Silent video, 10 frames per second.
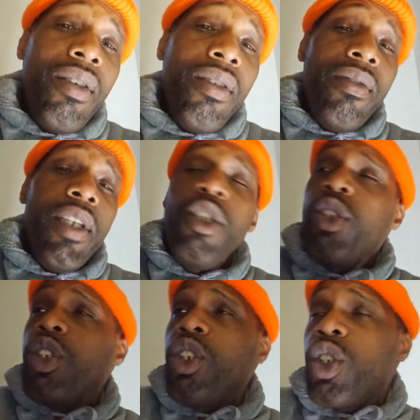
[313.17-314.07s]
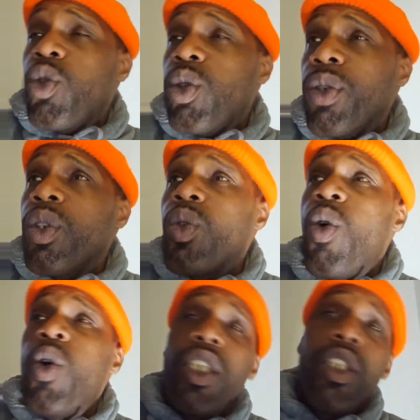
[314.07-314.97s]
Then you trickled
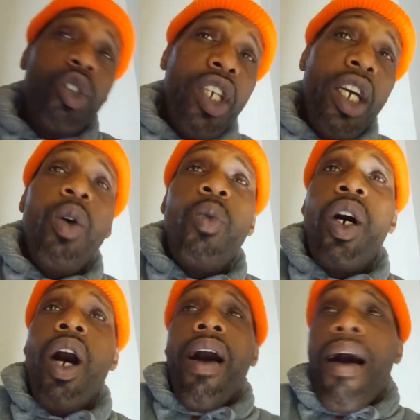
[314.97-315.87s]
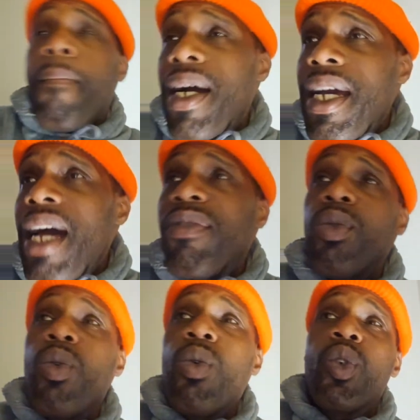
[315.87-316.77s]
along. You said, "Oh well, I might have a
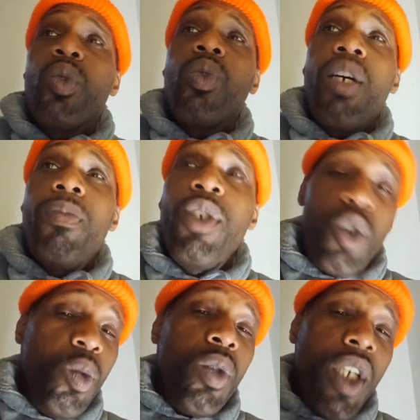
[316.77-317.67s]
lawsuit coming too."